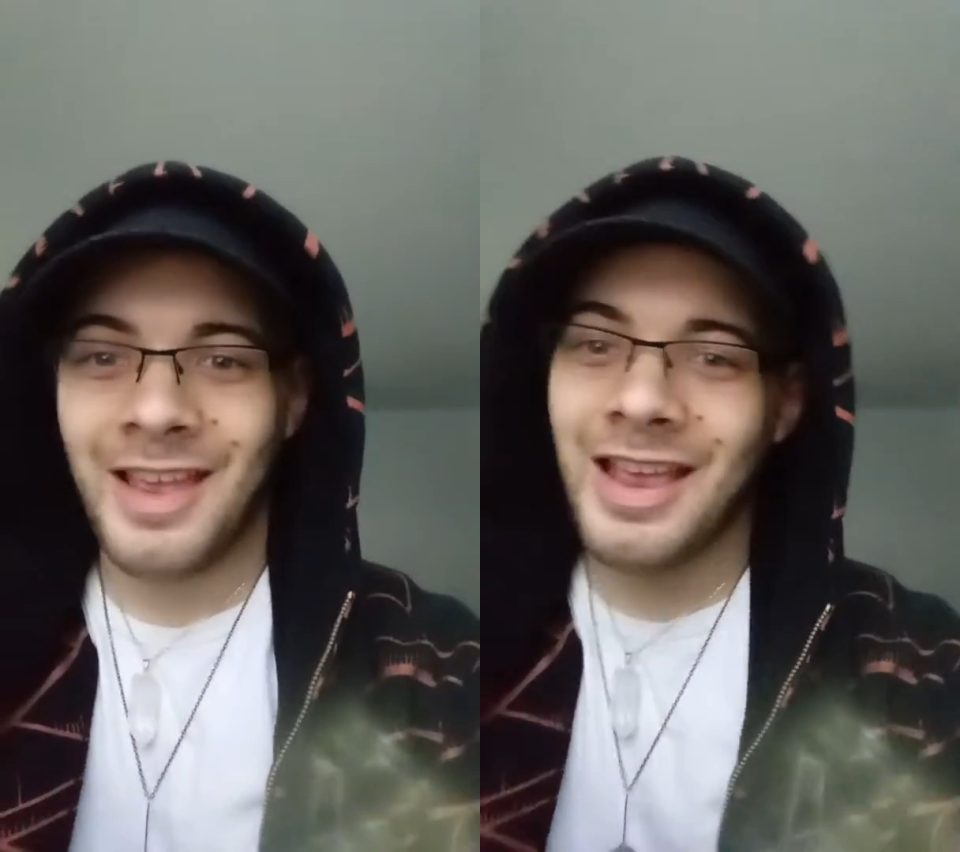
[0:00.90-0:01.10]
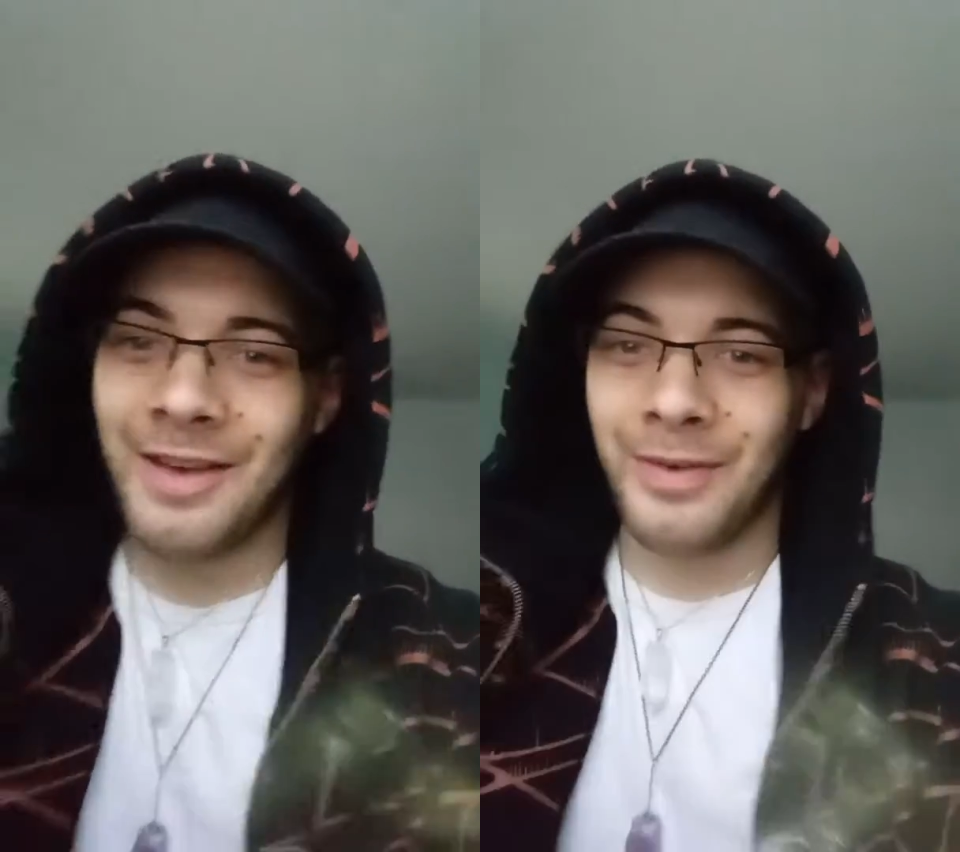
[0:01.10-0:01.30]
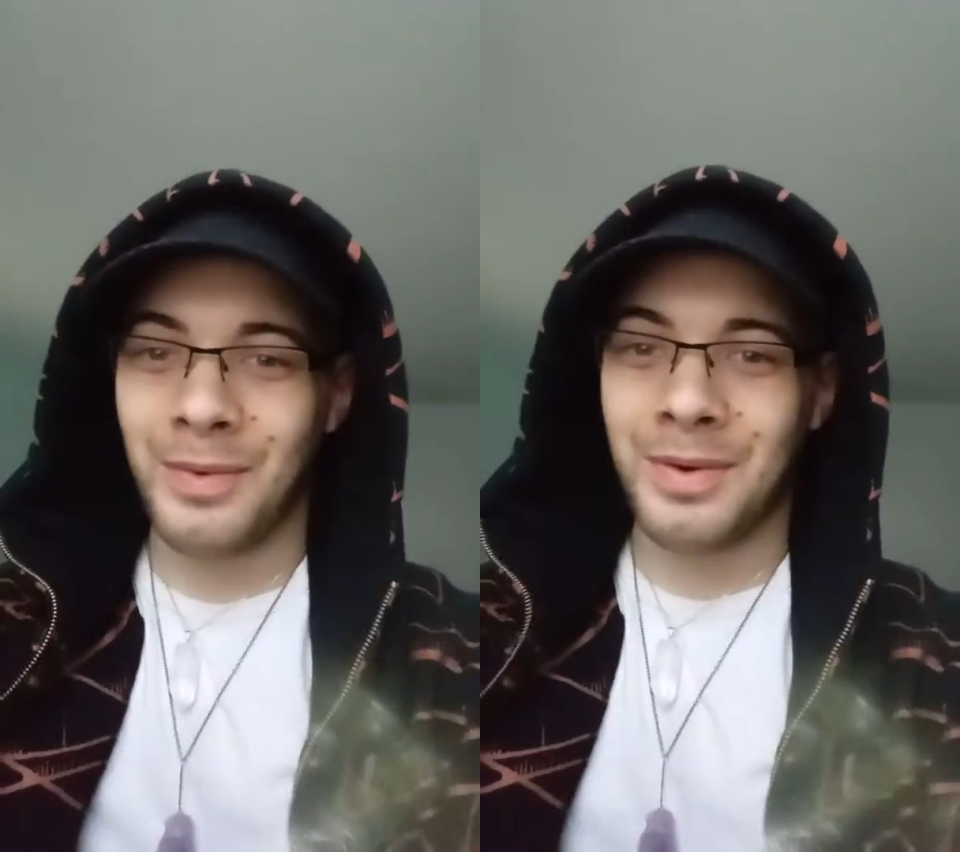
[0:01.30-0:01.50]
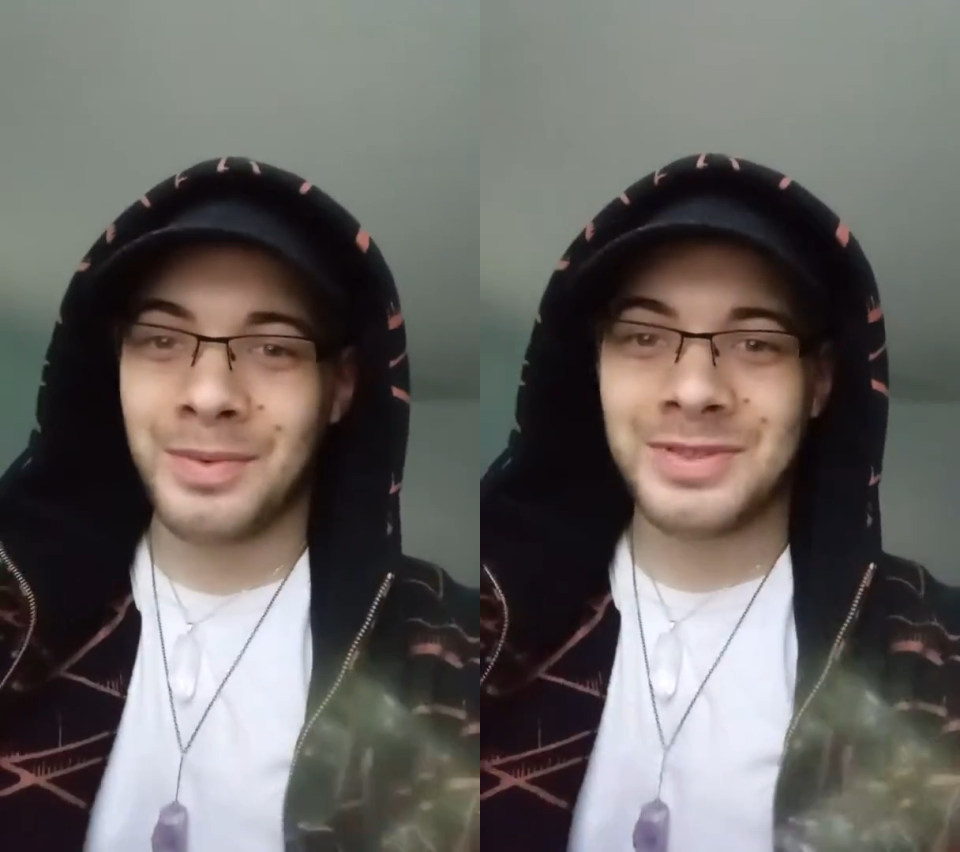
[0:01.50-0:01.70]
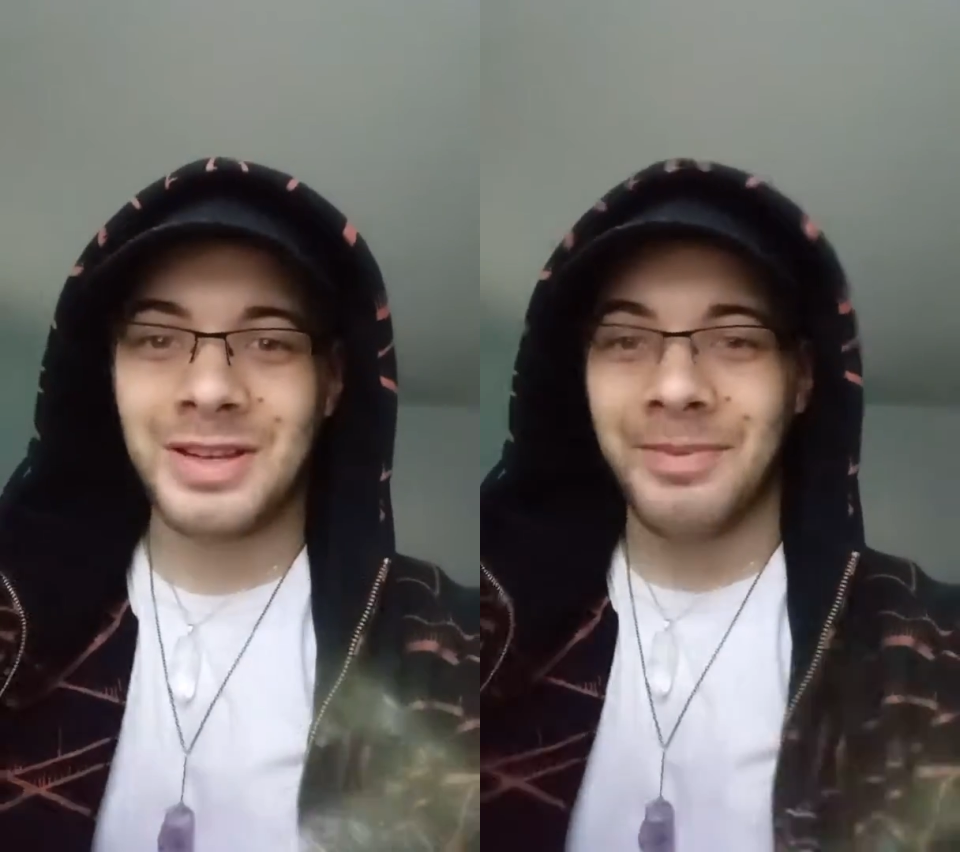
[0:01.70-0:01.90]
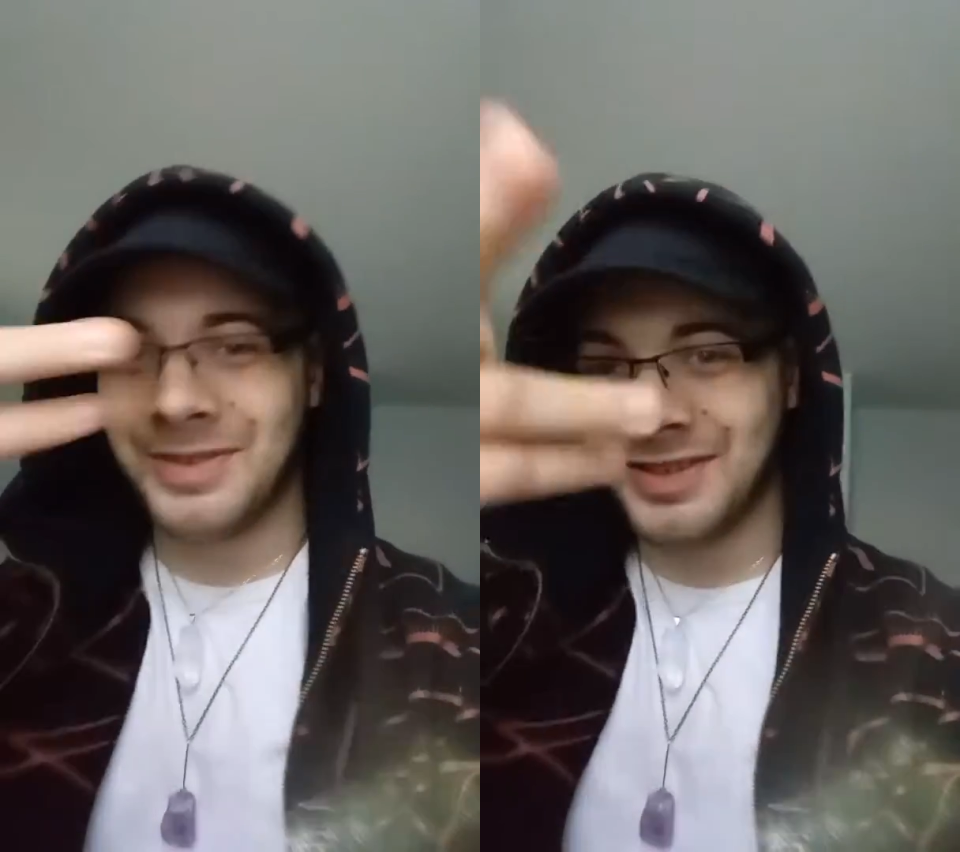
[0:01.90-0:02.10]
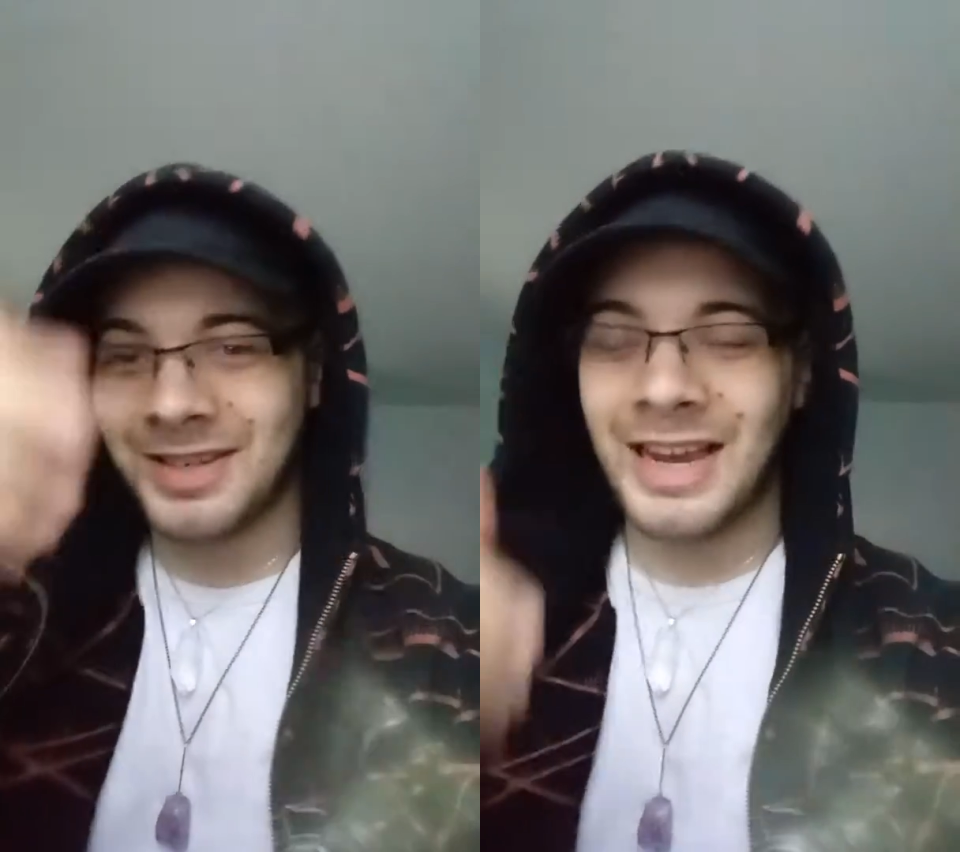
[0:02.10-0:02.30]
Hey everyone, what's up? This is